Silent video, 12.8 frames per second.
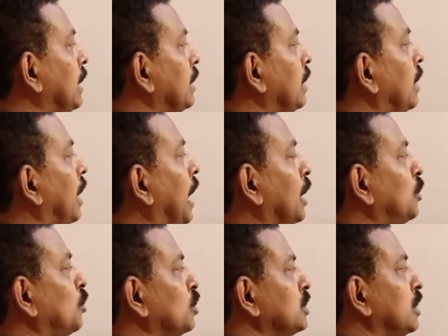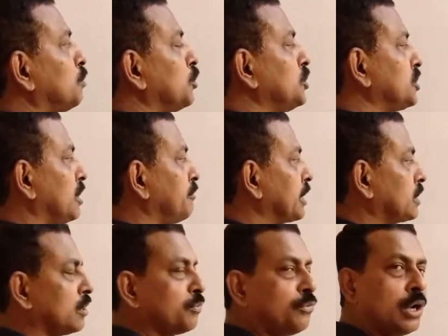and r2 is the position
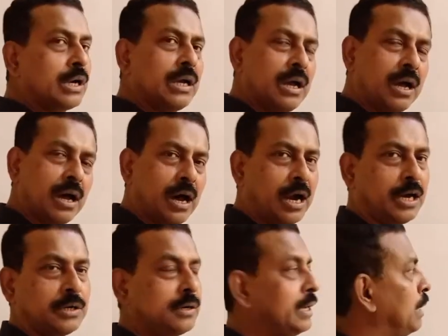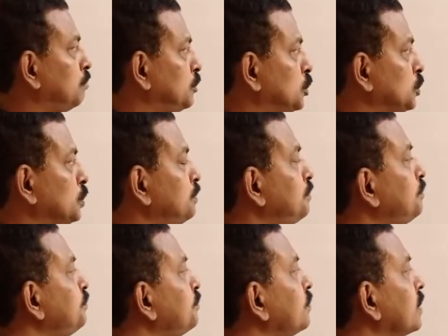vector for m2.
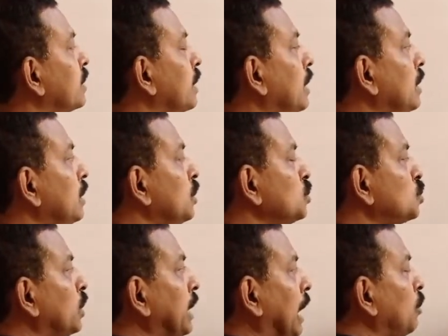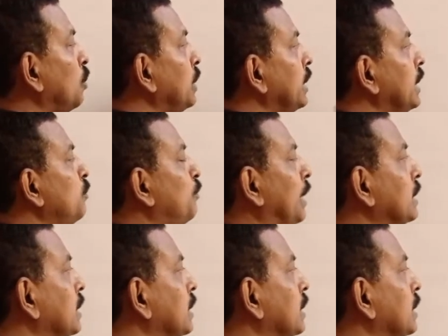So now if I